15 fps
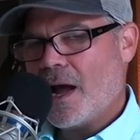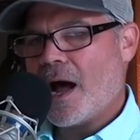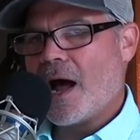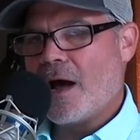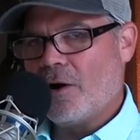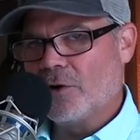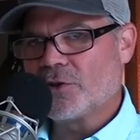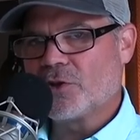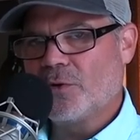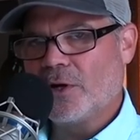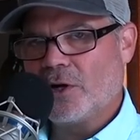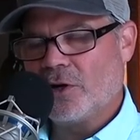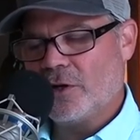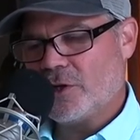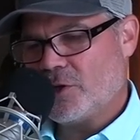I also
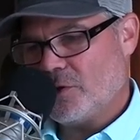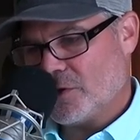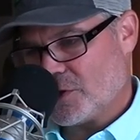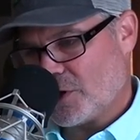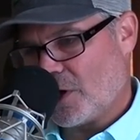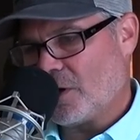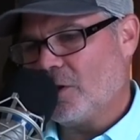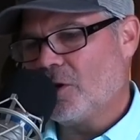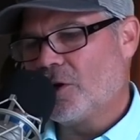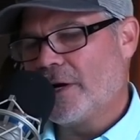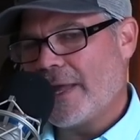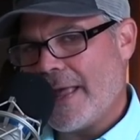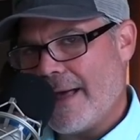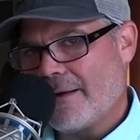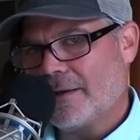encourage you to start
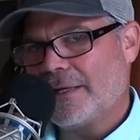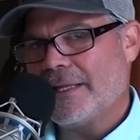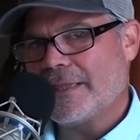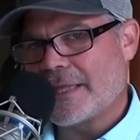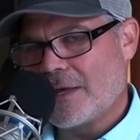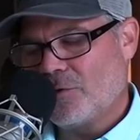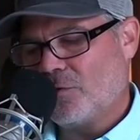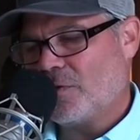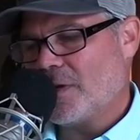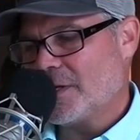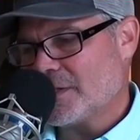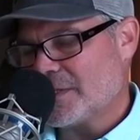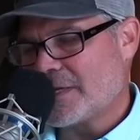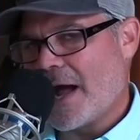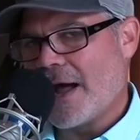learning how to get those
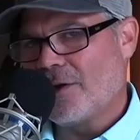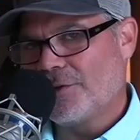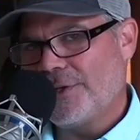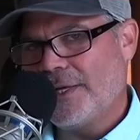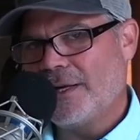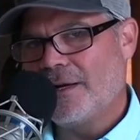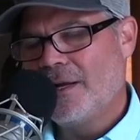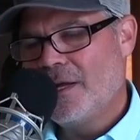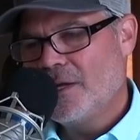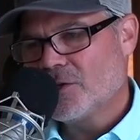things dialed in